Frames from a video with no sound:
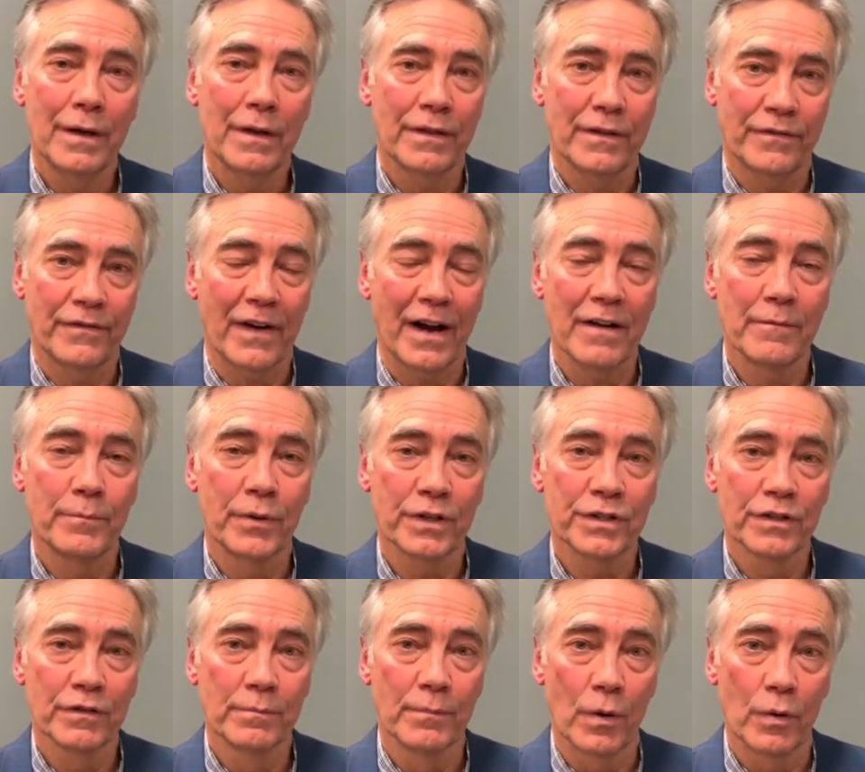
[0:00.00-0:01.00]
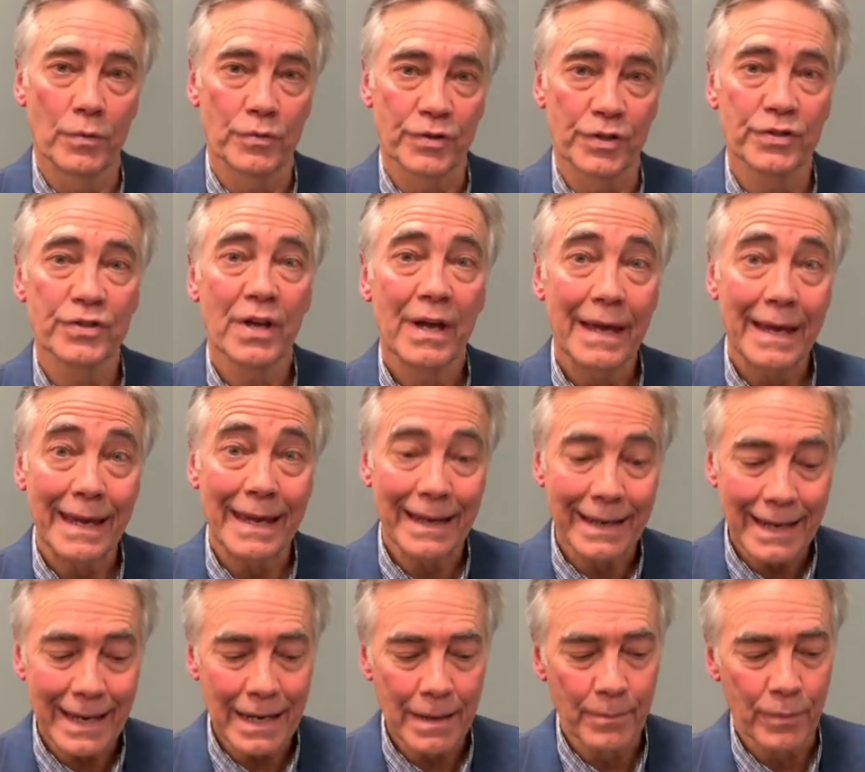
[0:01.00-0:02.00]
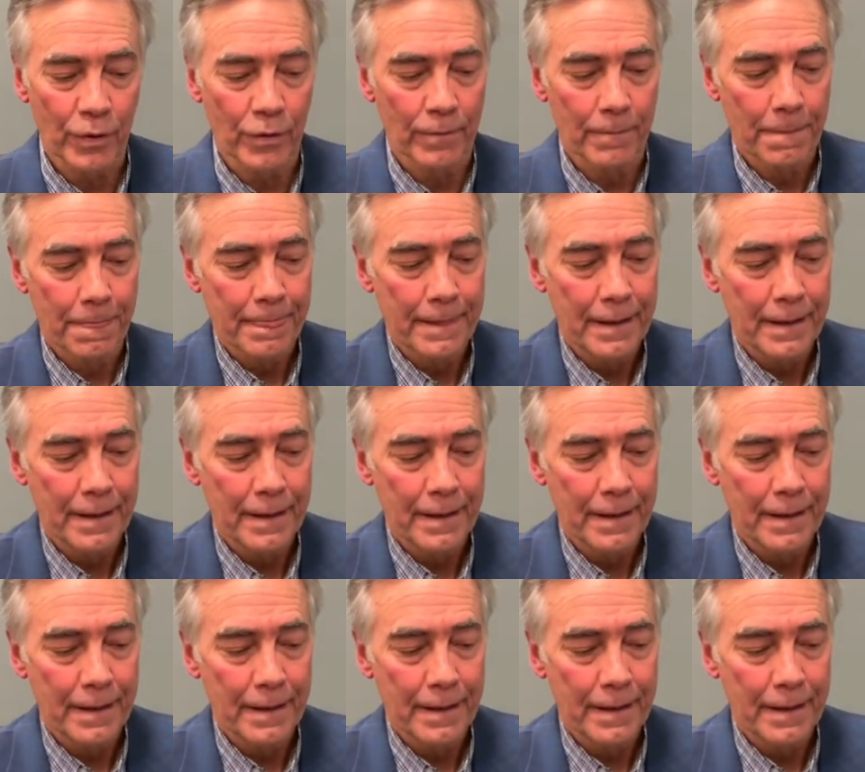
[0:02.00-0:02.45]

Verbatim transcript: the five books of Moses, in Hebrew.